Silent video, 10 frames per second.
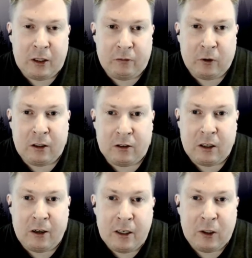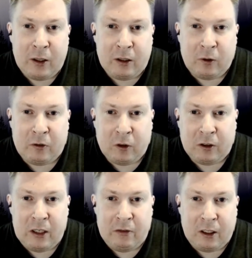But for us that are into it, we're
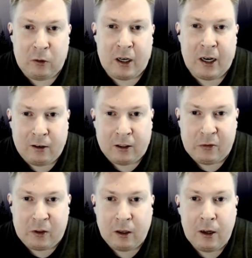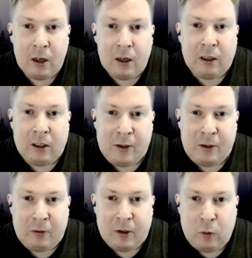forced even to a higher level
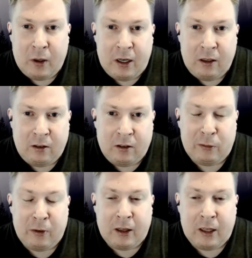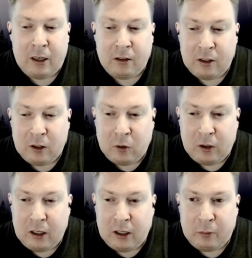of awareness and stuff like that.
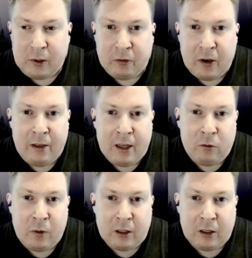So do you find that with